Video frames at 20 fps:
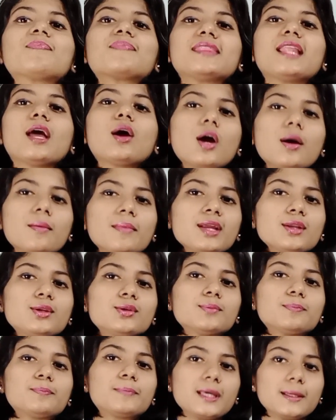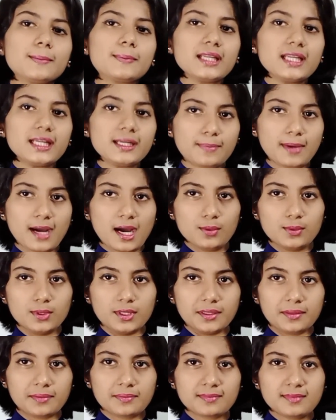Now coming to people in
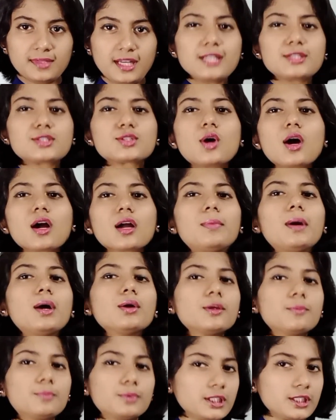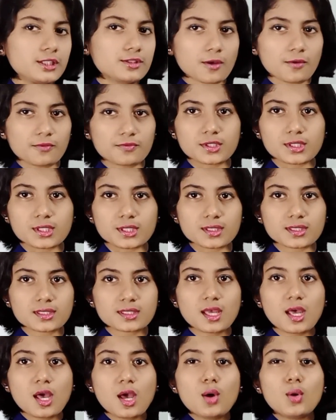power, let's talk about the police
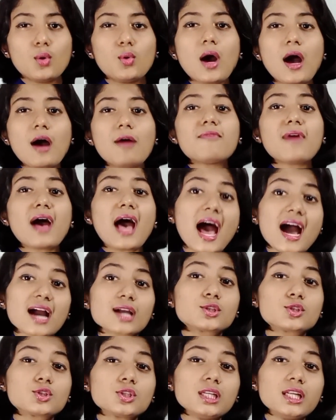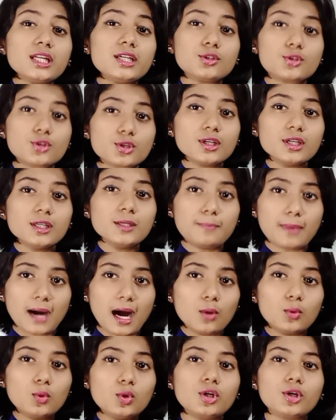officers who have actual and real
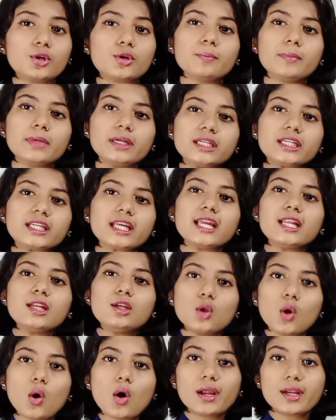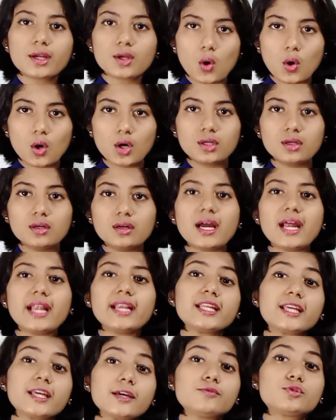power to maintain law and order
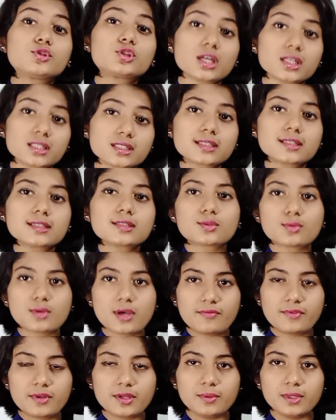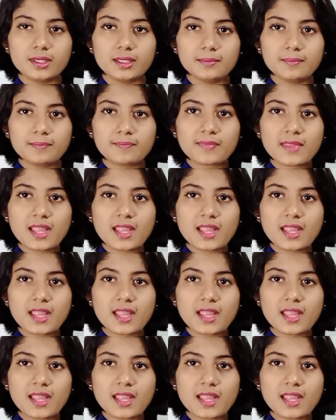and give justice to everyone.